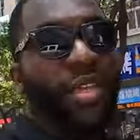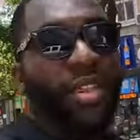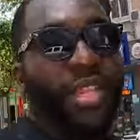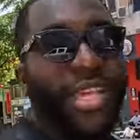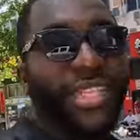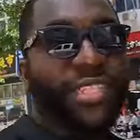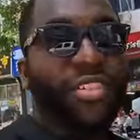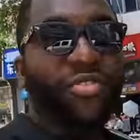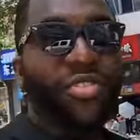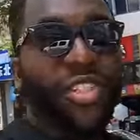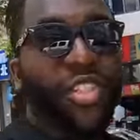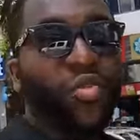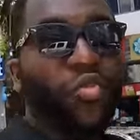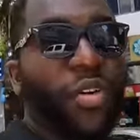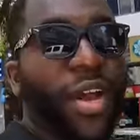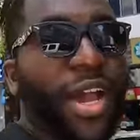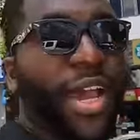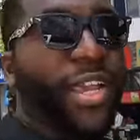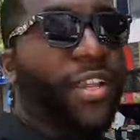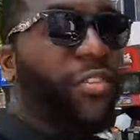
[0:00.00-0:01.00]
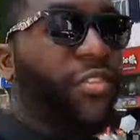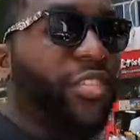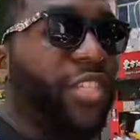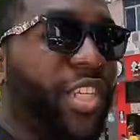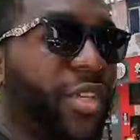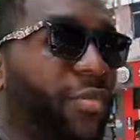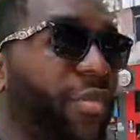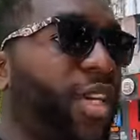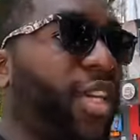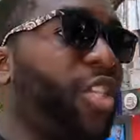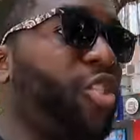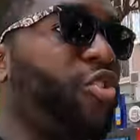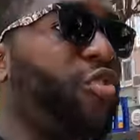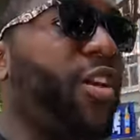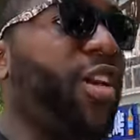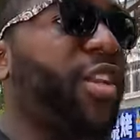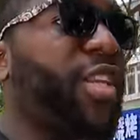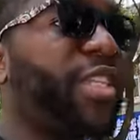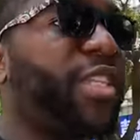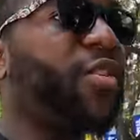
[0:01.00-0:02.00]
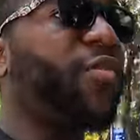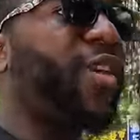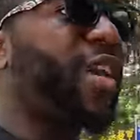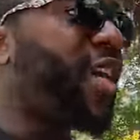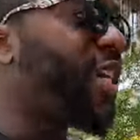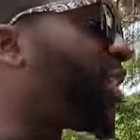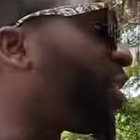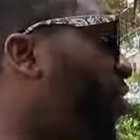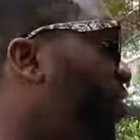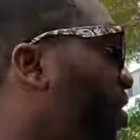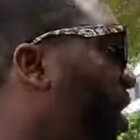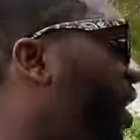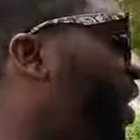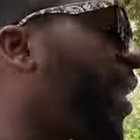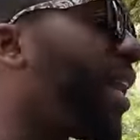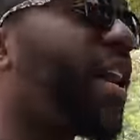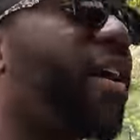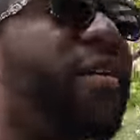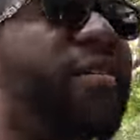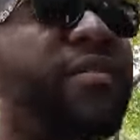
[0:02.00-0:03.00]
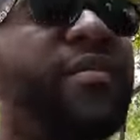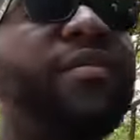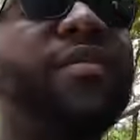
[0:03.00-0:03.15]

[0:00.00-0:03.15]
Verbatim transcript: That's the reason why you see me enjoying this location right now,